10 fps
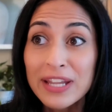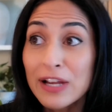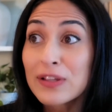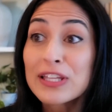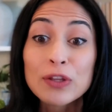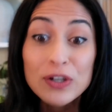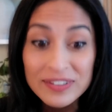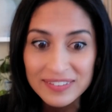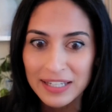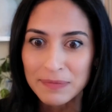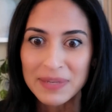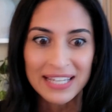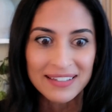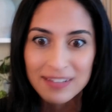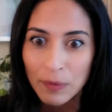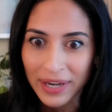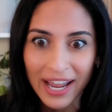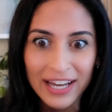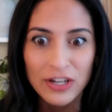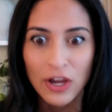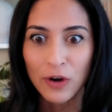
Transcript: wow, Carolyn looks like me and someone I